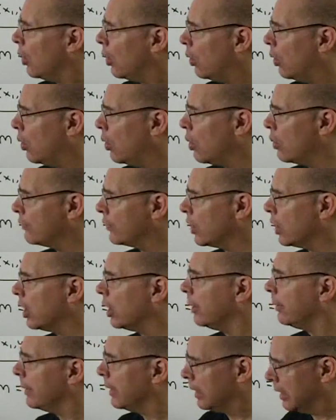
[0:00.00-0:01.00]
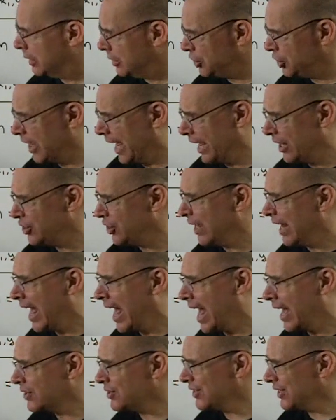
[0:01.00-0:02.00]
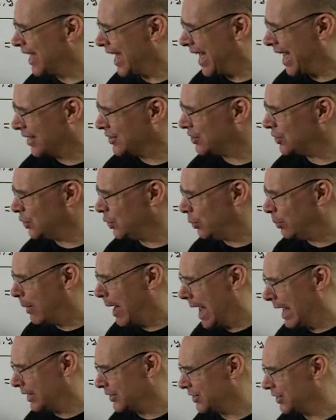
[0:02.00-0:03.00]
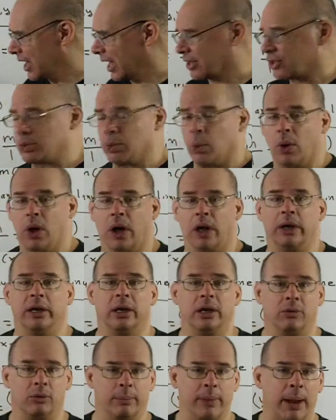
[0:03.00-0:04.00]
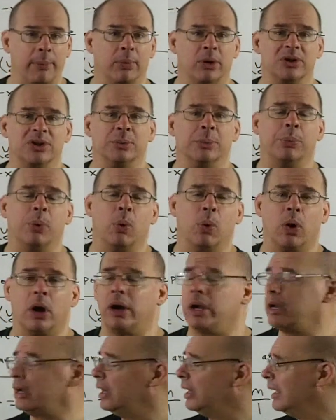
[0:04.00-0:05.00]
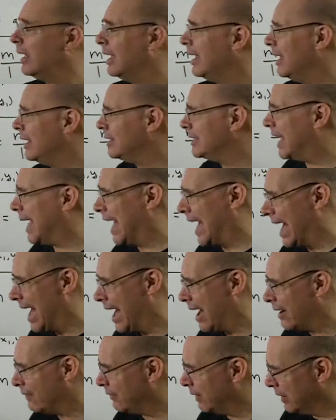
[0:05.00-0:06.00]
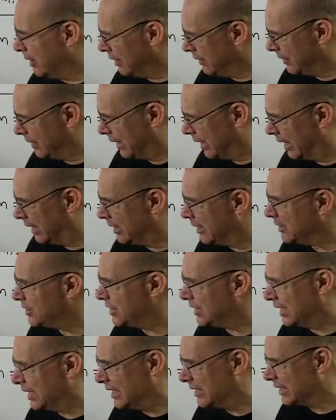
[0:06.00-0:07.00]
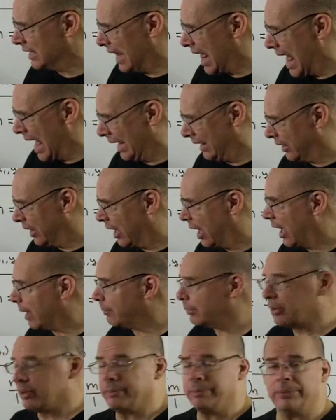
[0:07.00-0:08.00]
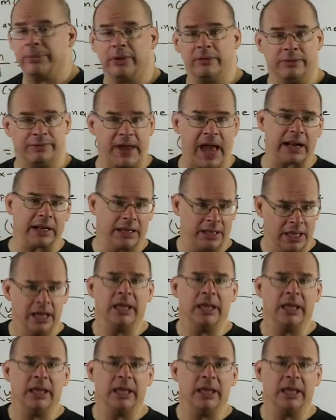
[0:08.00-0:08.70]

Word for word: over change in x, x2 minus x1. And remember, it's important to have the indices lined up. In fact,